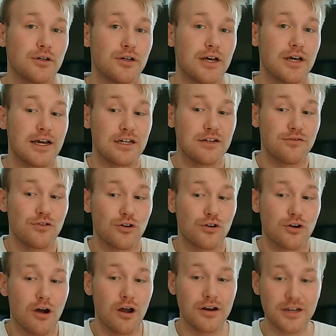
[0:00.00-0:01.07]
And if you're
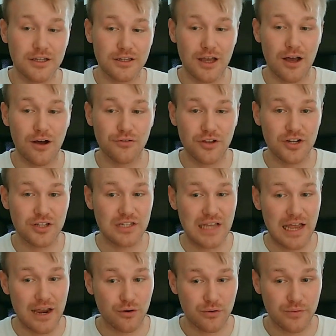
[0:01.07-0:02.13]
calling it out that it
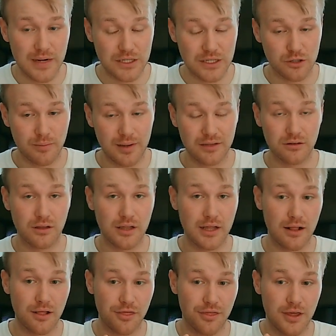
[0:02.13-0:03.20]
aggravates your mental
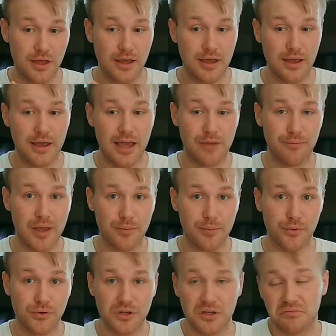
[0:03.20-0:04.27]
health and memory,